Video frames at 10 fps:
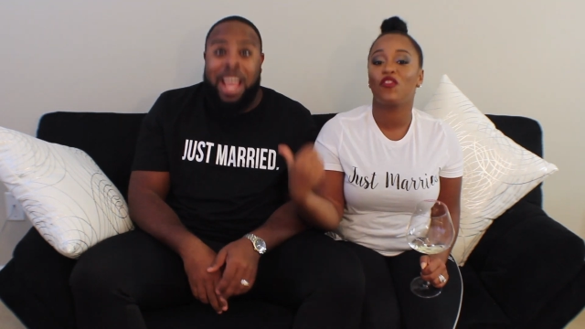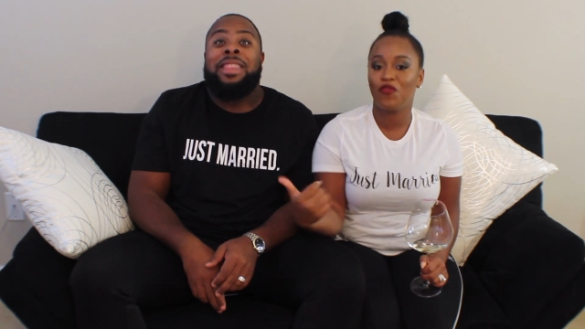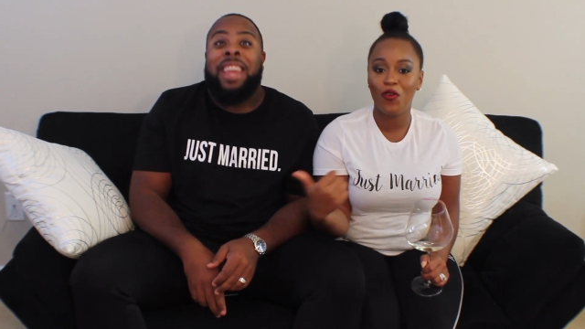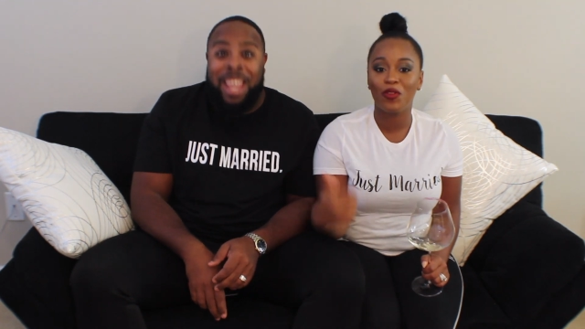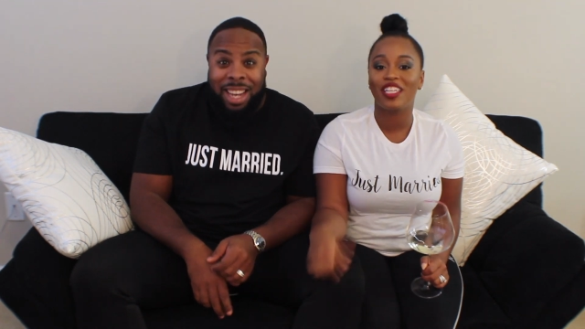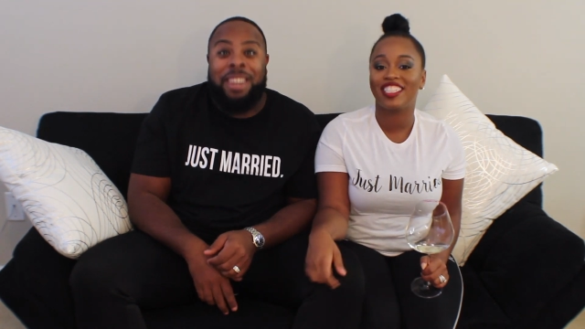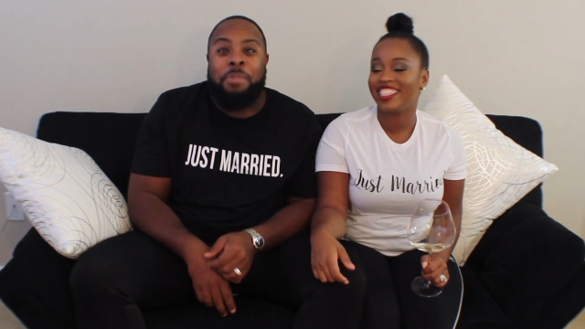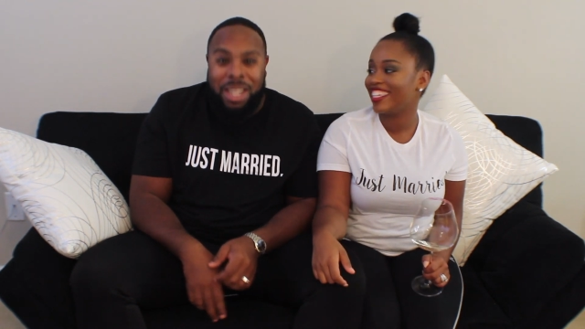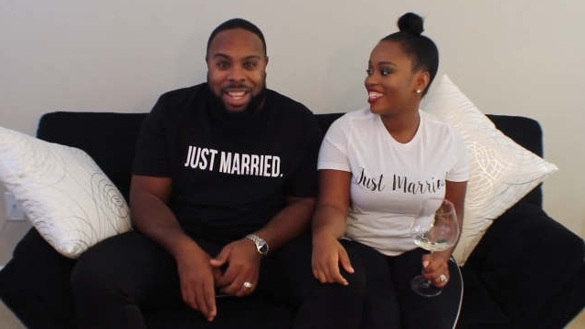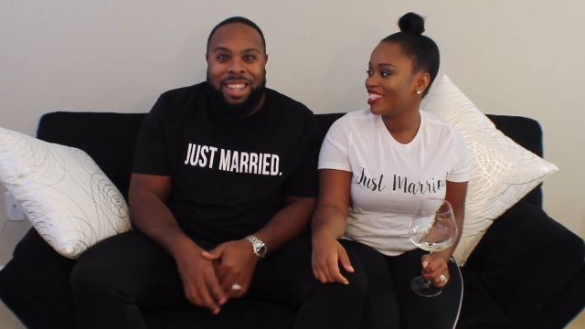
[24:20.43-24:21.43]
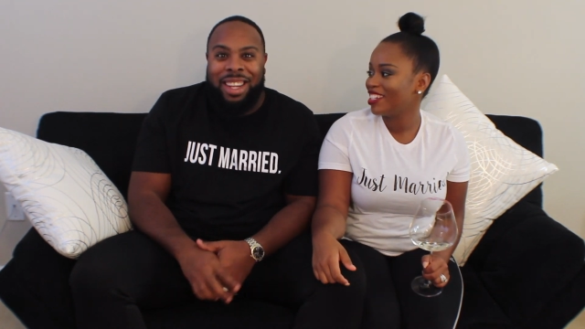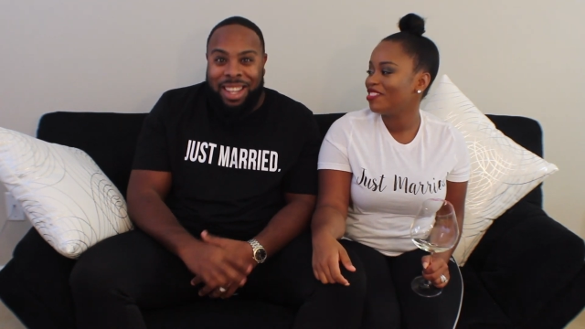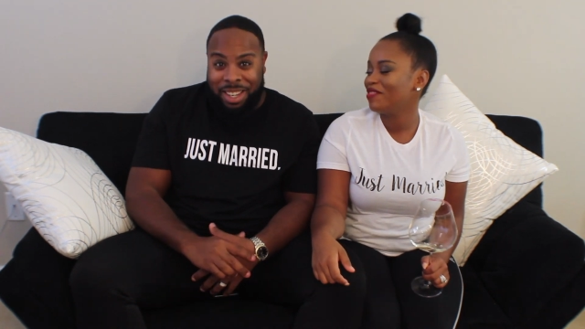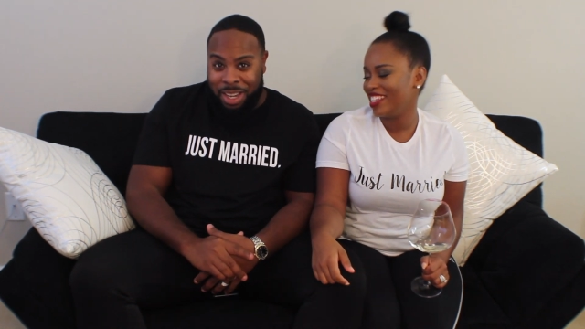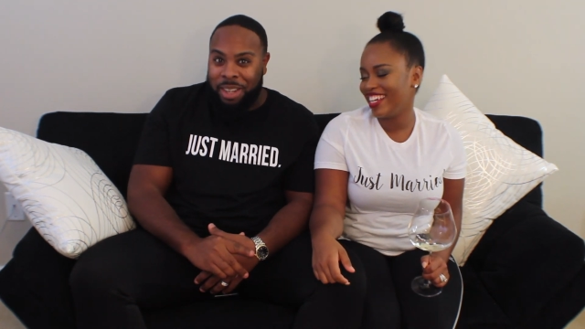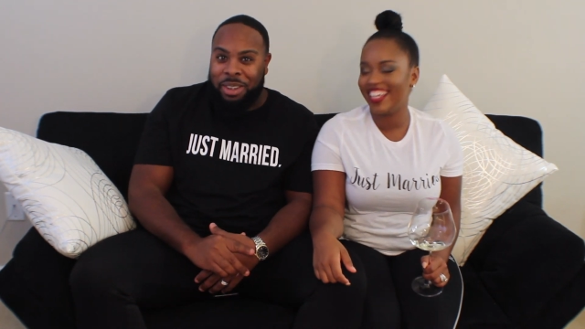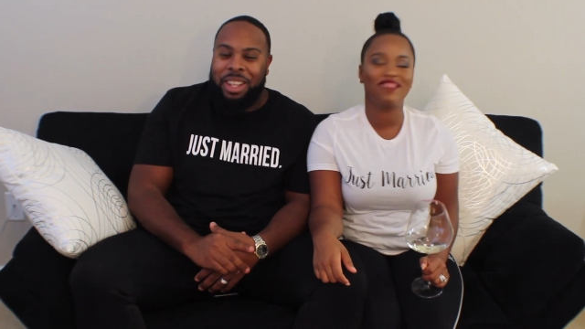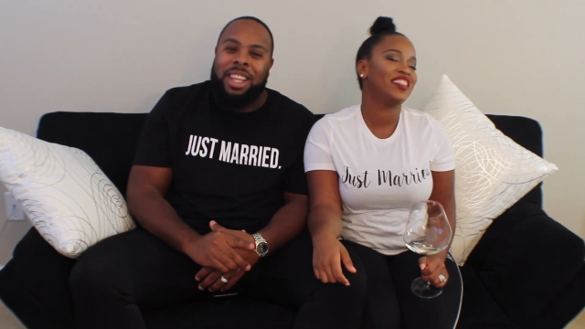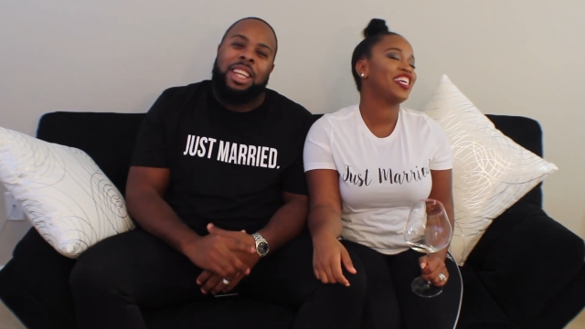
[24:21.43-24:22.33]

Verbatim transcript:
Speaker 1: but the they did. But they did. We though. did.